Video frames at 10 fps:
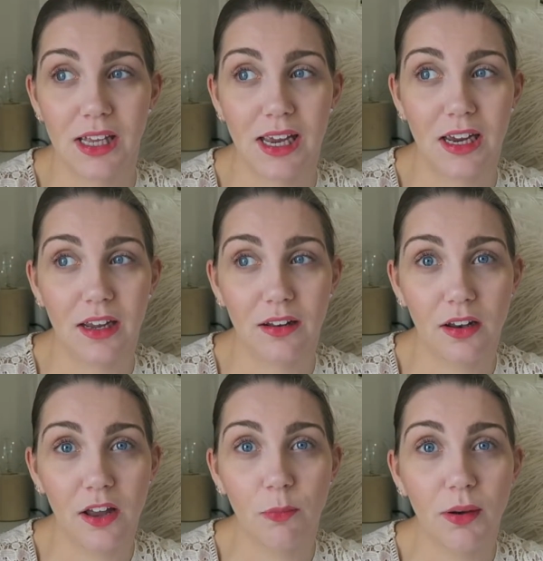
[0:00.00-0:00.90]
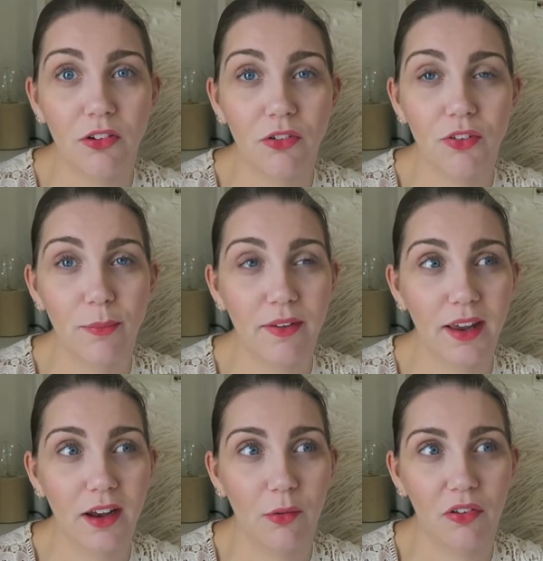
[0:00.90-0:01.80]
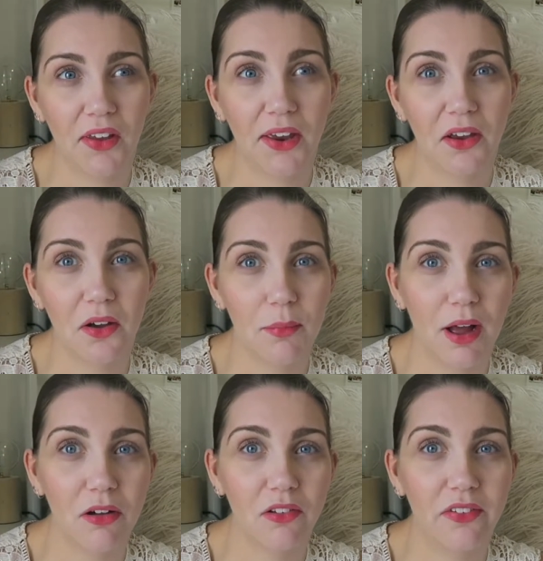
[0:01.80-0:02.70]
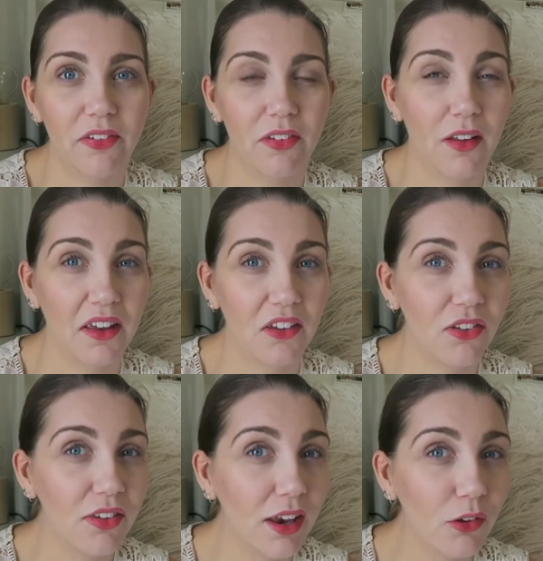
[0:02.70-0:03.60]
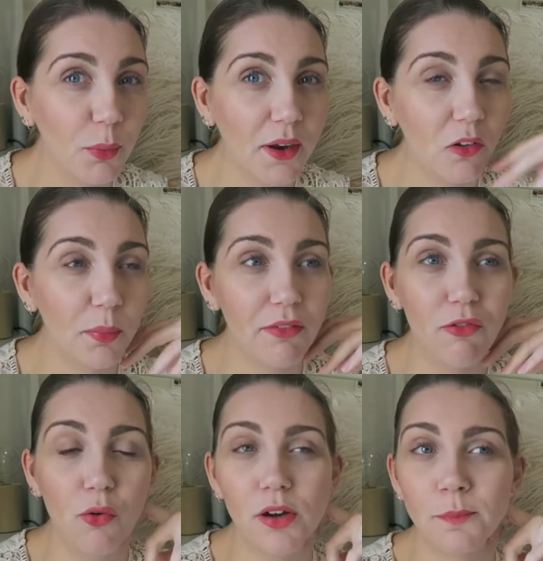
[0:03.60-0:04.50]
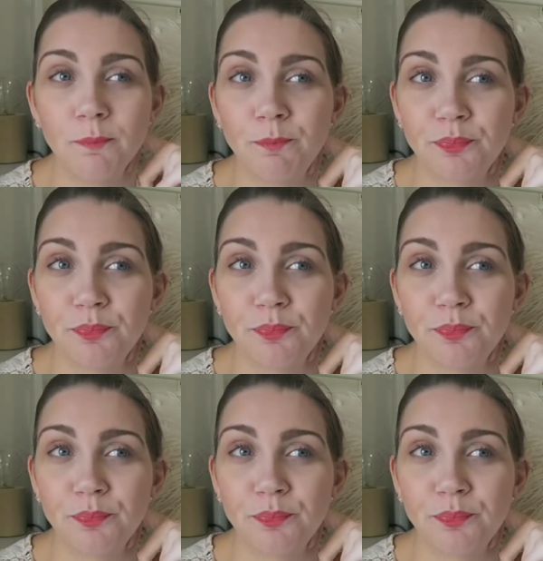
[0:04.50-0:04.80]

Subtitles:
And the last picture of them together was like about like 6 weeks before.